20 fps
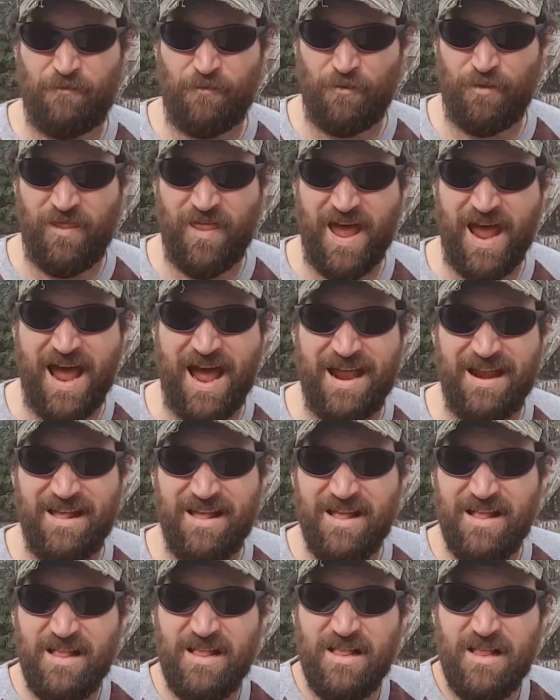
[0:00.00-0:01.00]
for that.
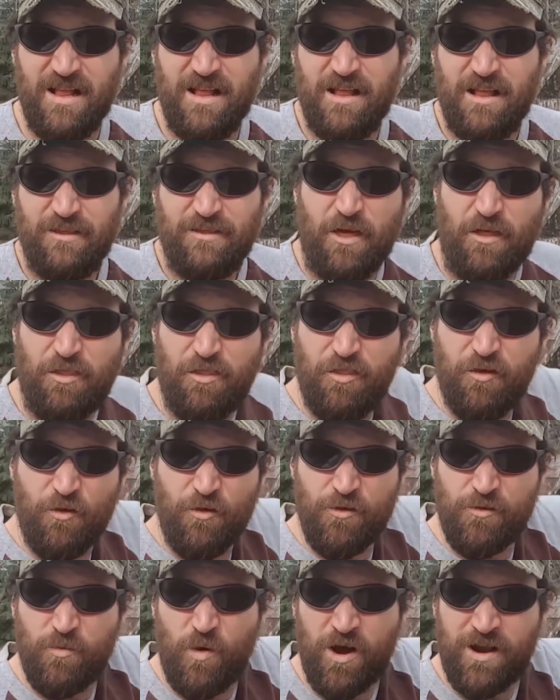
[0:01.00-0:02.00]
The
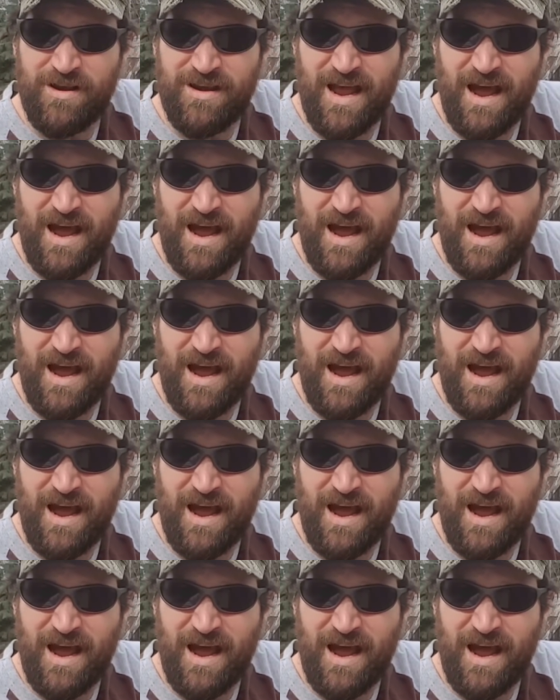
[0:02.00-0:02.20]
third one